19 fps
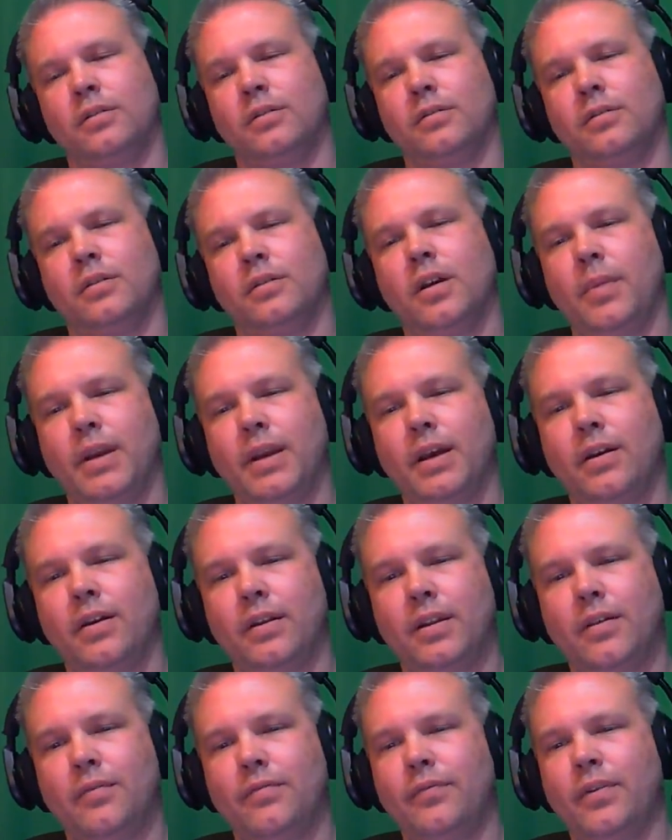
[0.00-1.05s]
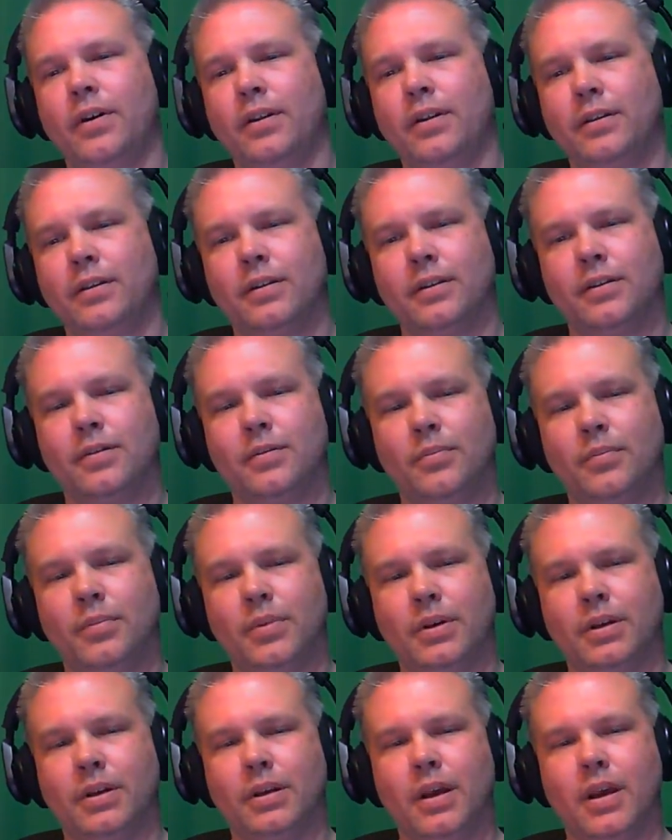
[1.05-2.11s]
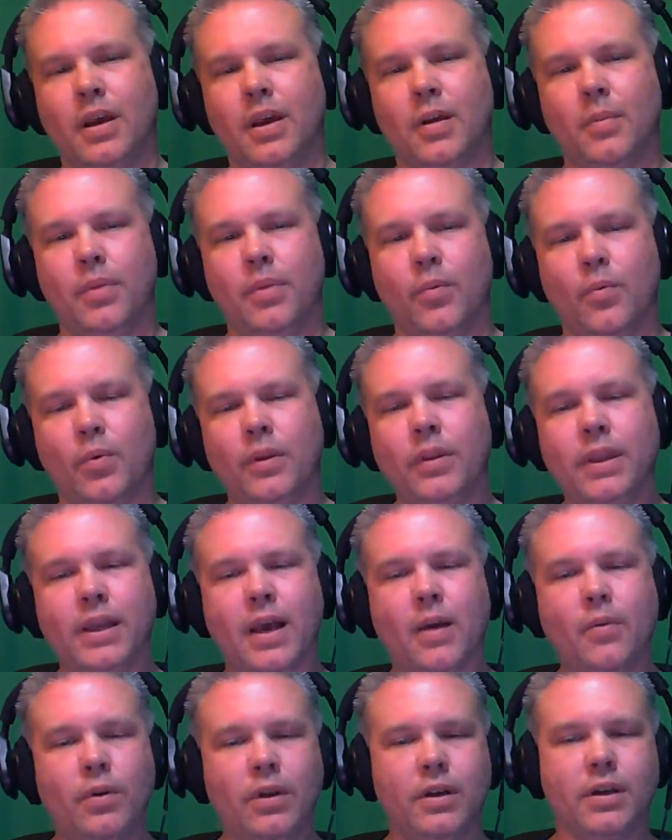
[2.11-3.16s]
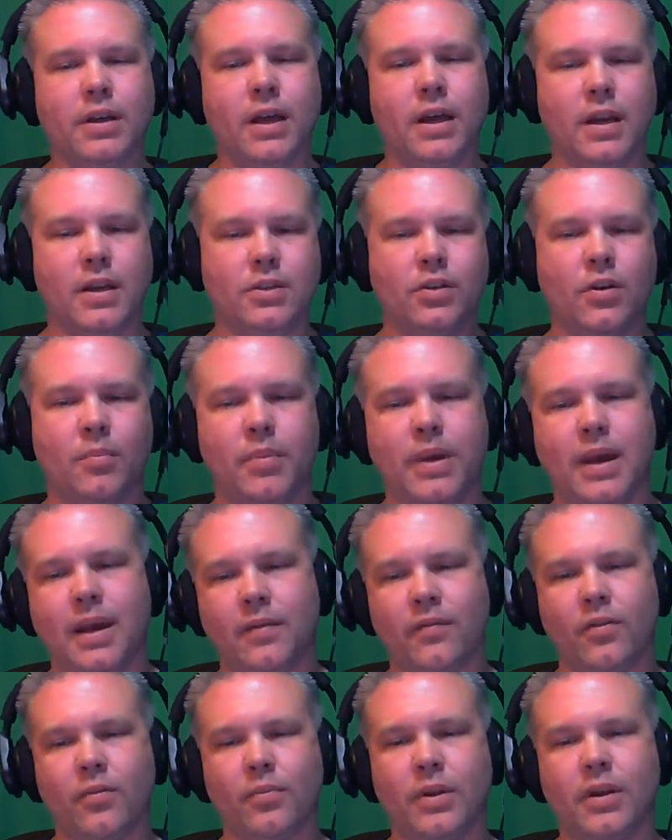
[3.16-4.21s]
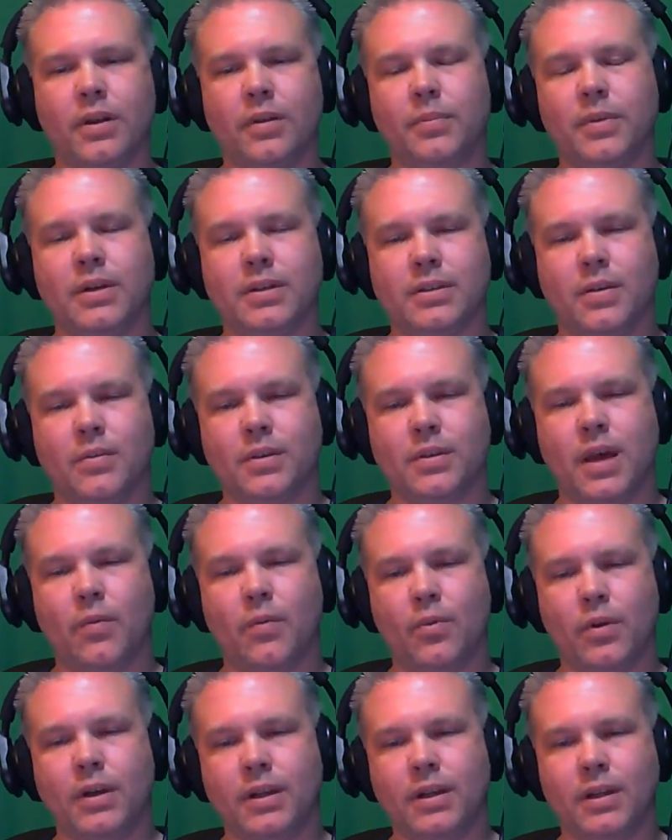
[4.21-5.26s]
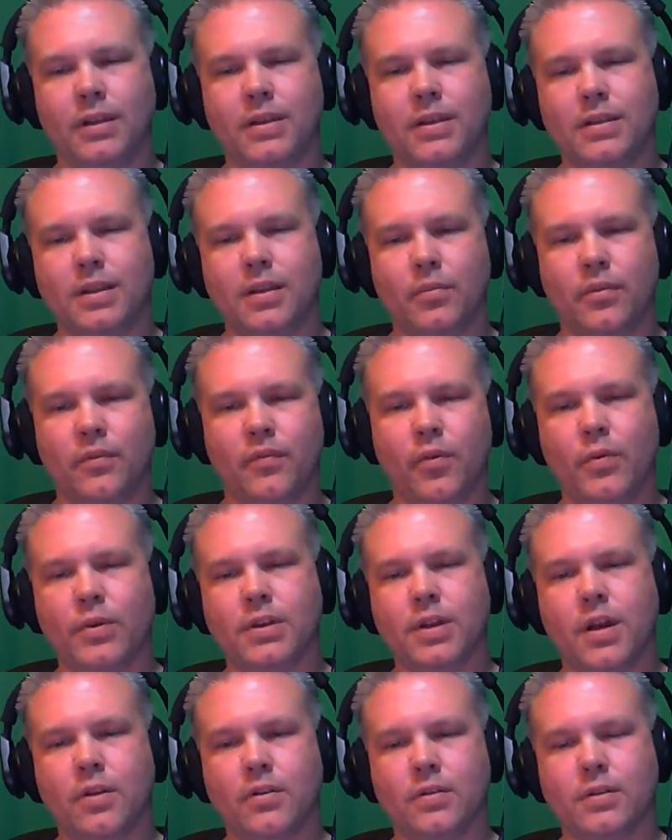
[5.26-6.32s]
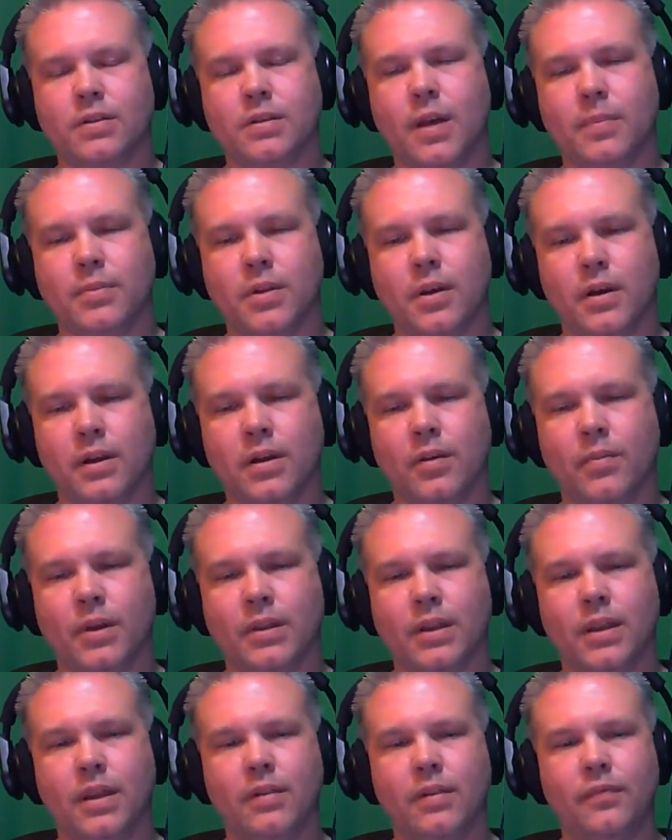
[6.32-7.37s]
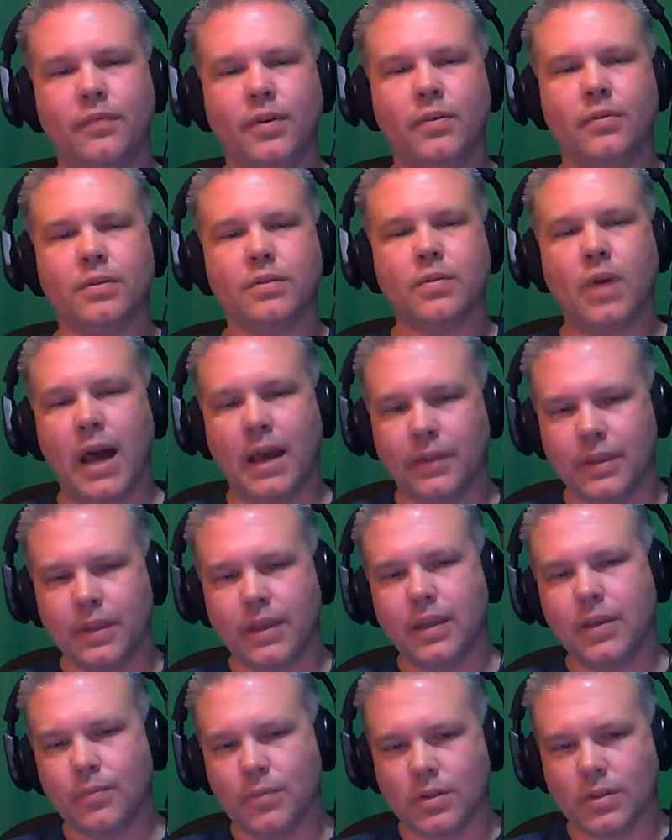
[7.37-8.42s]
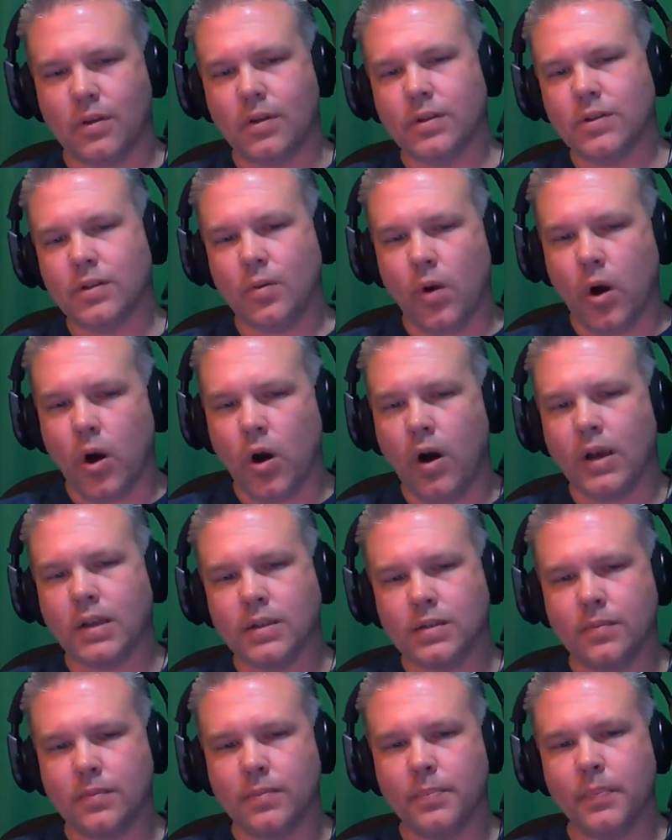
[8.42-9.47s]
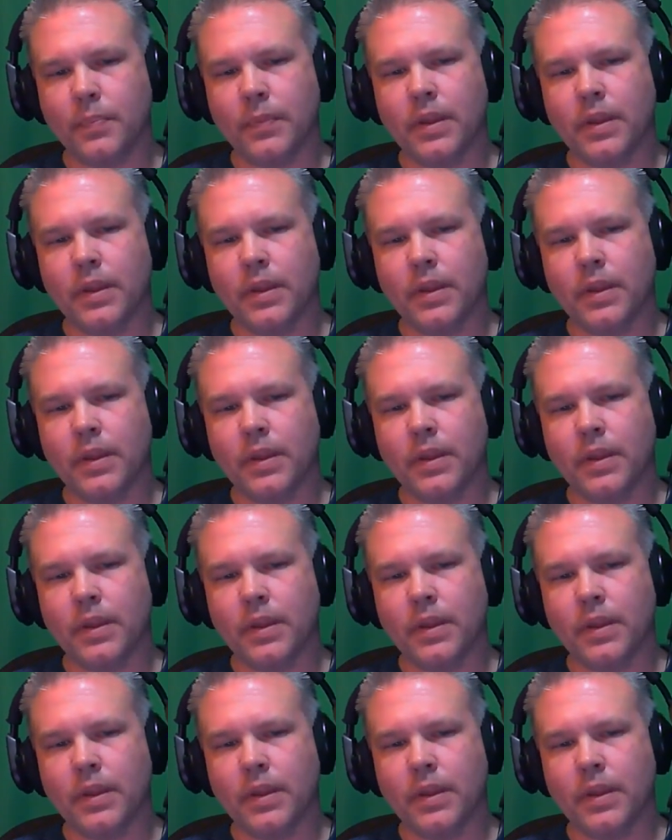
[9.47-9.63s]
coming out of that fund. But one thing I wanted to kind of jump back for a minute, because I wanted to get this in before we stop talking about the headphones. I think it was also awesome